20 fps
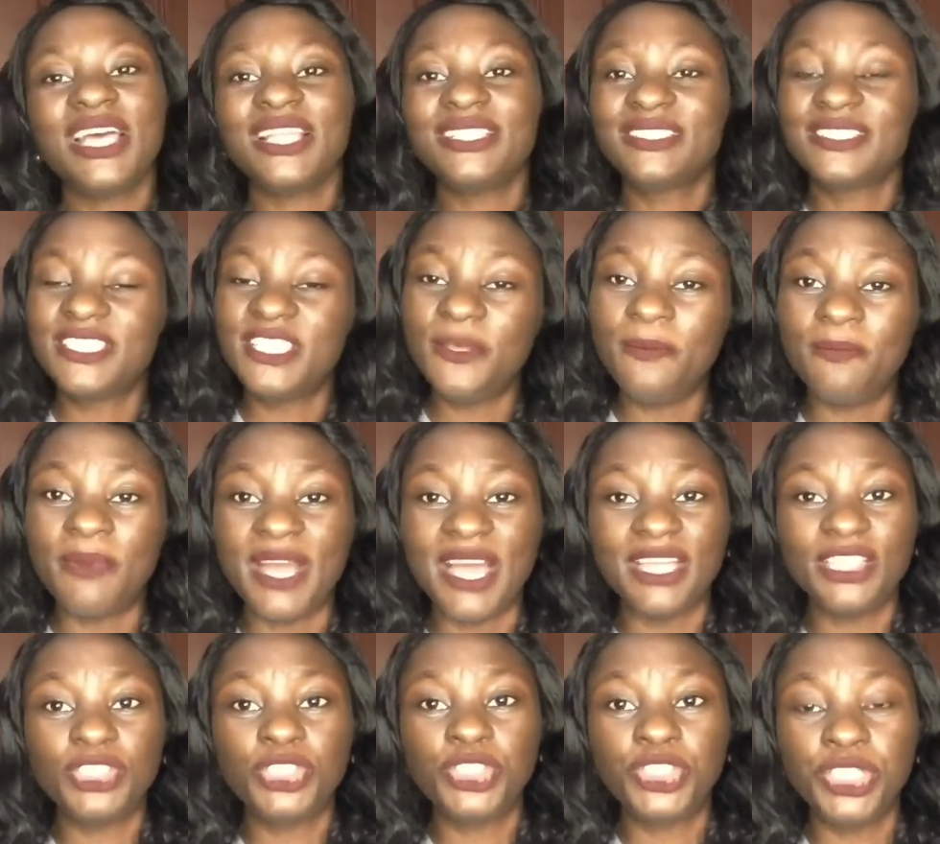Another tip
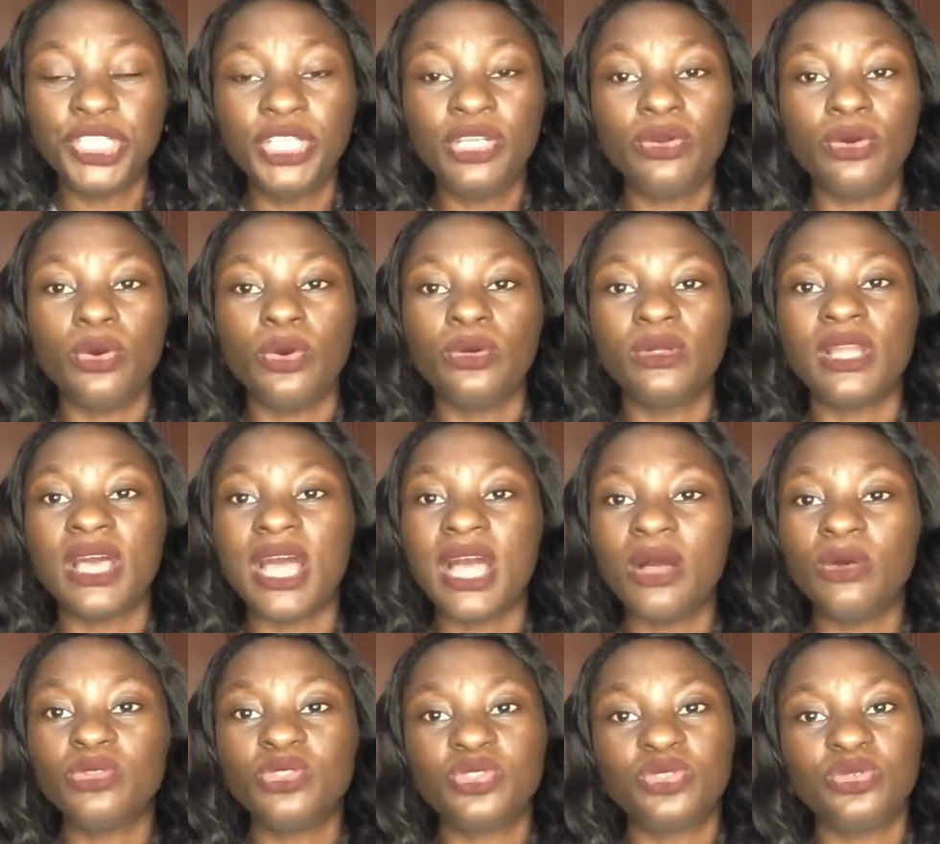and trick on
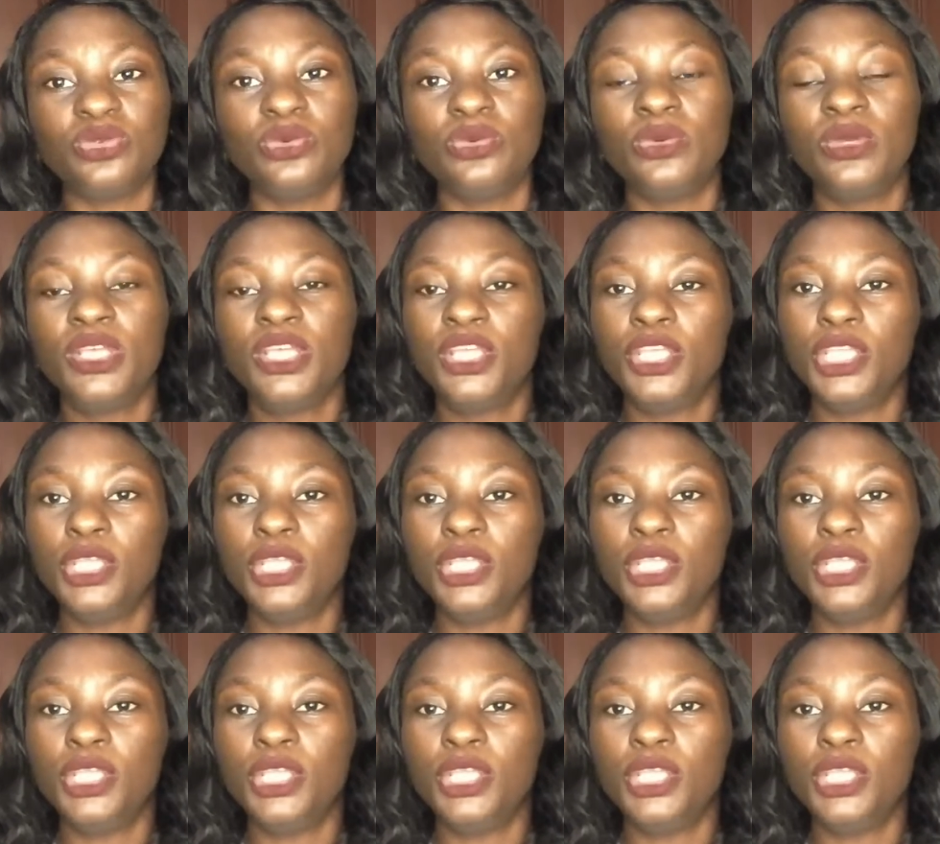how to